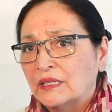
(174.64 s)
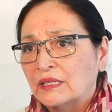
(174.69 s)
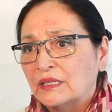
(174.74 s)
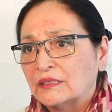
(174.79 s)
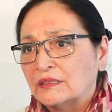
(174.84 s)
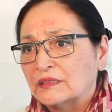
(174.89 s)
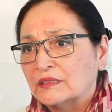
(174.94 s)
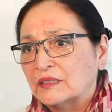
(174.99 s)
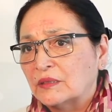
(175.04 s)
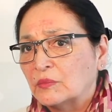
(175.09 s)

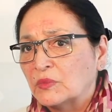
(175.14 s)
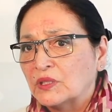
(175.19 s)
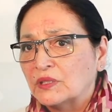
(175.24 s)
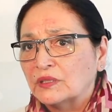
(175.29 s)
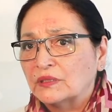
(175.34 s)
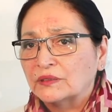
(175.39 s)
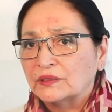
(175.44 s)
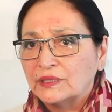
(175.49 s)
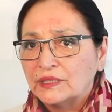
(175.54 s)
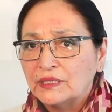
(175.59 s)
and some of
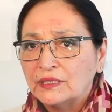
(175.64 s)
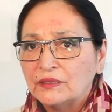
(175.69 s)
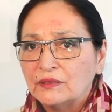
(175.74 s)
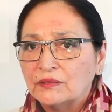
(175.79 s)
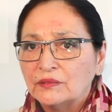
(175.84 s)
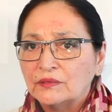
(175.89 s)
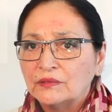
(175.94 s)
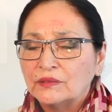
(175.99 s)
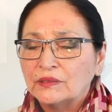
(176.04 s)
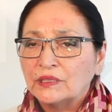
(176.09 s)
the
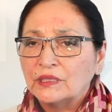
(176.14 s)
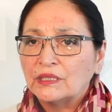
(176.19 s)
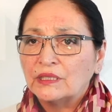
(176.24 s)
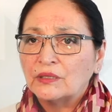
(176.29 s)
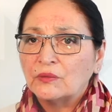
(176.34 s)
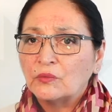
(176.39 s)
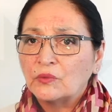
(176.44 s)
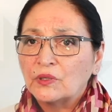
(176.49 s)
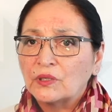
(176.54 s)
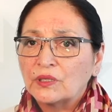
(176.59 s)

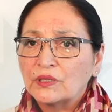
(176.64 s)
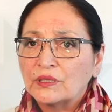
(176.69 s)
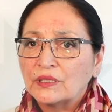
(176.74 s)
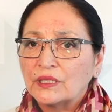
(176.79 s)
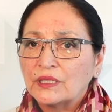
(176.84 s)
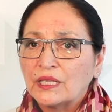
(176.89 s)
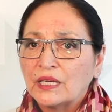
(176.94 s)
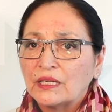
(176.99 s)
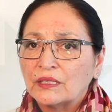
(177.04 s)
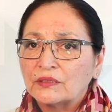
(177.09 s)
legal work
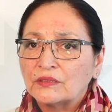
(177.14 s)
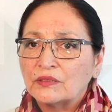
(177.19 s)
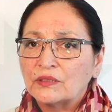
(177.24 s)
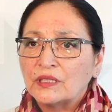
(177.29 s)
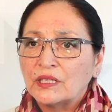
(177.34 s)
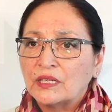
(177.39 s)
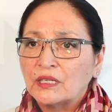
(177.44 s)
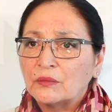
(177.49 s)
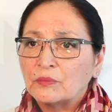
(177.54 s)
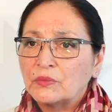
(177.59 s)
that had to
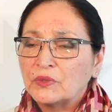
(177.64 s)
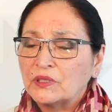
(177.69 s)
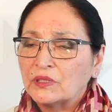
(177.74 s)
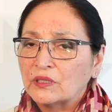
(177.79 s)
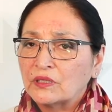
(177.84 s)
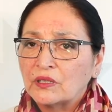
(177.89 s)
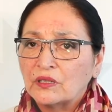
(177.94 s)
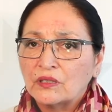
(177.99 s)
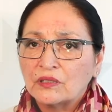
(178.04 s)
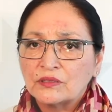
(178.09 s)
happen,
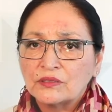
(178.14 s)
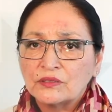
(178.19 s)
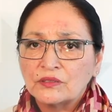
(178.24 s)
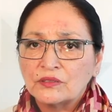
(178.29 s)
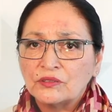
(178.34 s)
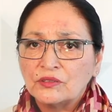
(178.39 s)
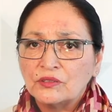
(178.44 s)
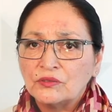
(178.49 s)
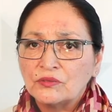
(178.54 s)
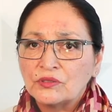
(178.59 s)
the
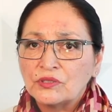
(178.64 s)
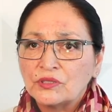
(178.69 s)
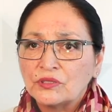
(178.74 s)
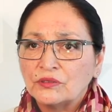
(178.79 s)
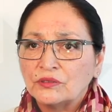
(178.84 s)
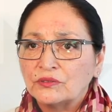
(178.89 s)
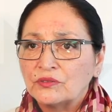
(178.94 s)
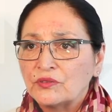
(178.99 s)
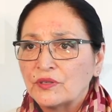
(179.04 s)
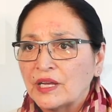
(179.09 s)

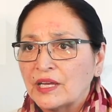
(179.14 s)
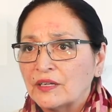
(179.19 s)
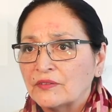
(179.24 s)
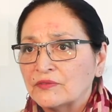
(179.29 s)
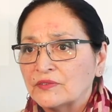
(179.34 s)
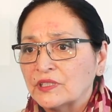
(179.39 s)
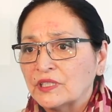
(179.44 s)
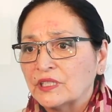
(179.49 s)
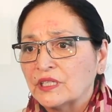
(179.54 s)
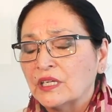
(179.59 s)
constitutional
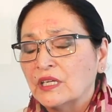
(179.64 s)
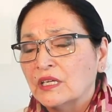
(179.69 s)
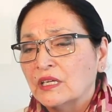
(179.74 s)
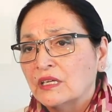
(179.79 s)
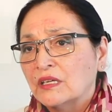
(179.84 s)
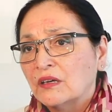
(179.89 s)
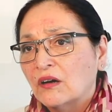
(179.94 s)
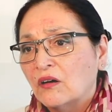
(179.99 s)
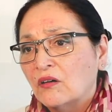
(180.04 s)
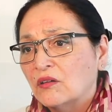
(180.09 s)
drafting,
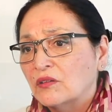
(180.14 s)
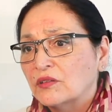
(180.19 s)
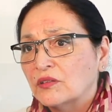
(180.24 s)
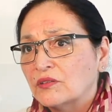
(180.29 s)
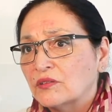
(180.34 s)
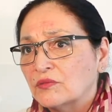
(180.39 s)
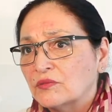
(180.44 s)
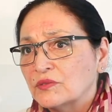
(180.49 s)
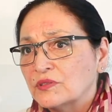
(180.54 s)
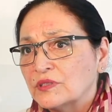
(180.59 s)
all
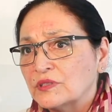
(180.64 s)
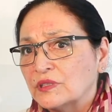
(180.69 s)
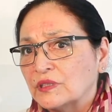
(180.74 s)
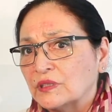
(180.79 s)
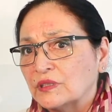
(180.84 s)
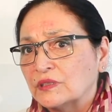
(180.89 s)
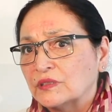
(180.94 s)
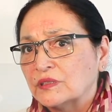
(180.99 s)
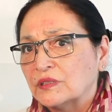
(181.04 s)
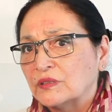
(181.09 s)
of those
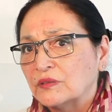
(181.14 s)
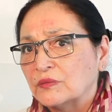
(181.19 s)
things.